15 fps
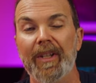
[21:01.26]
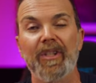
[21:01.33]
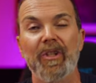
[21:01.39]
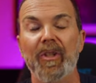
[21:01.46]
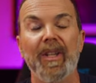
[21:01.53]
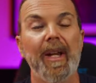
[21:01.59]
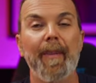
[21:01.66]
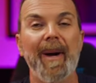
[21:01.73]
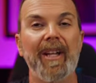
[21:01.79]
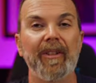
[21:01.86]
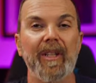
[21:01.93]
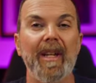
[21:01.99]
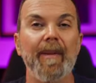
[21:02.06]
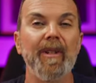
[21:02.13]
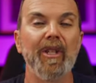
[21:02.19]
did you think about
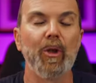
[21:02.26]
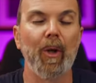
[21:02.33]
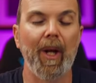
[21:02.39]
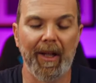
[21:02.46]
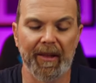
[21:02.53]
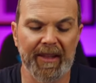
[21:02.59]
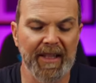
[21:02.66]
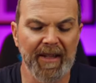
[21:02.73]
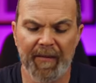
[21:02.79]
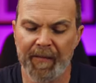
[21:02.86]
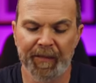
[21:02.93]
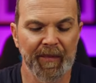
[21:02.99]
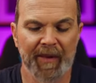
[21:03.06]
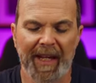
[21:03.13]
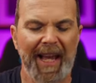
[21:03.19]
the image quality?
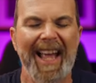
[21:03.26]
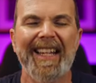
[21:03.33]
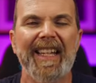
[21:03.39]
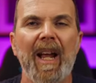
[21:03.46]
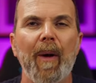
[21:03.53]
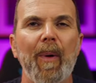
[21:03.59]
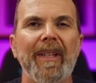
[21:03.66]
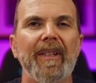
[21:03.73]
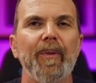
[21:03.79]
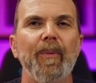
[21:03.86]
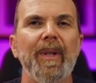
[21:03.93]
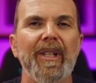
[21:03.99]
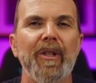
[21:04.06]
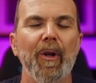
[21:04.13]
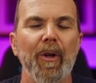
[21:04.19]
I cannot wait to
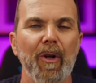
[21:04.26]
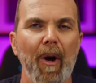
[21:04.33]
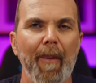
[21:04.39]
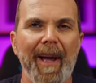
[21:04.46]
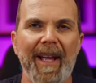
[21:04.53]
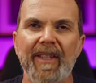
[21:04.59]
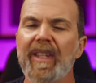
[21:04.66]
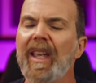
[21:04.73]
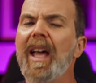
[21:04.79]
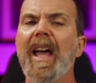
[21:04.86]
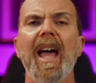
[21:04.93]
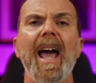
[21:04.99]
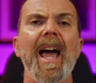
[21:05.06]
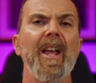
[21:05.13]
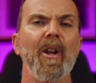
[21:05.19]
read your comments.
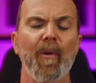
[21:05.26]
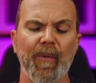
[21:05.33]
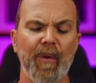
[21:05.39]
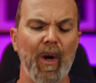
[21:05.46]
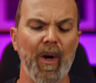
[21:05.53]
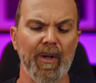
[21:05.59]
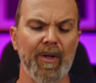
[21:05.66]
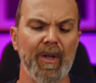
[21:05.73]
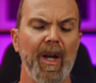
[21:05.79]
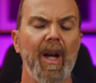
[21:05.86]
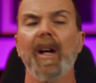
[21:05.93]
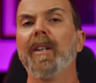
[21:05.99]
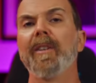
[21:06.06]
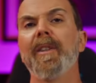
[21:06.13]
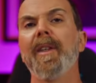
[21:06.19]
And of course,
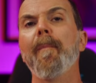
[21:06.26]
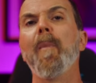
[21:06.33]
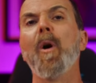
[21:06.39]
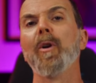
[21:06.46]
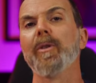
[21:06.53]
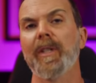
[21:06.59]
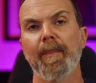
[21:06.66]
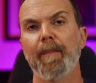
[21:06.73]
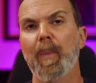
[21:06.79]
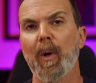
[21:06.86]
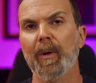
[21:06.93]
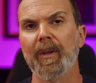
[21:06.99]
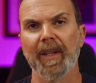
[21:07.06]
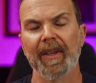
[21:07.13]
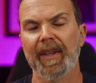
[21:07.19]
the most
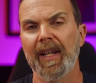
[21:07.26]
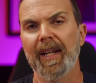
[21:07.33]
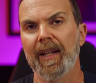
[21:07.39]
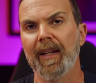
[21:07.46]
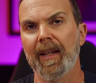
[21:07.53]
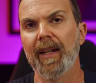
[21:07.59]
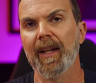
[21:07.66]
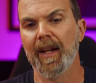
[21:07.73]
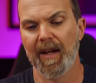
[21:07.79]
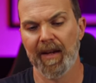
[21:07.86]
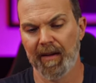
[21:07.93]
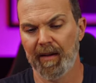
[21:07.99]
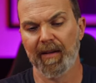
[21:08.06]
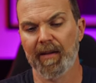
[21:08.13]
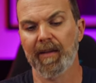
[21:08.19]
important thing,
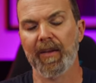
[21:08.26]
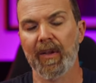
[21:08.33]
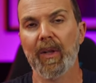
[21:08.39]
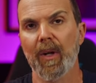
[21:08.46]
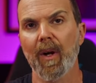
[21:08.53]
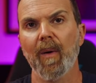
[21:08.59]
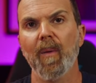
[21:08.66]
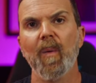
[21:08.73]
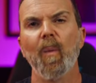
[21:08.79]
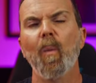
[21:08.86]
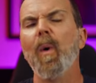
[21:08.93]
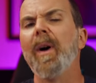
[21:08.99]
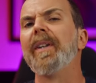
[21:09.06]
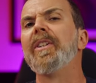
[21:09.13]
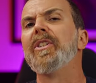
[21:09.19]
you know,
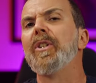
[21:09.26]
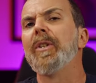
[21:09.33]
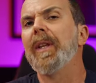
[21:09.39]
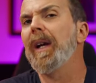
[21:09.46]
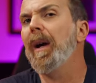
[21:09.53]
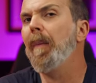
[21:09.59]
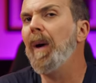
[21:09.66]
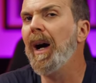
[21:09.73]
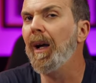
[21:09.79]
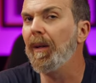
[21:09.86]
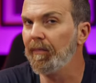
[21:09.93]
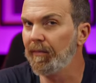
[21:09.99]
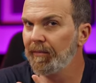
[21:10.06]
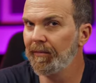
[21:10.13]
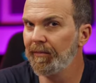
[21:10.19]
what did you think
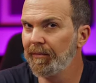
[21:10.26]
about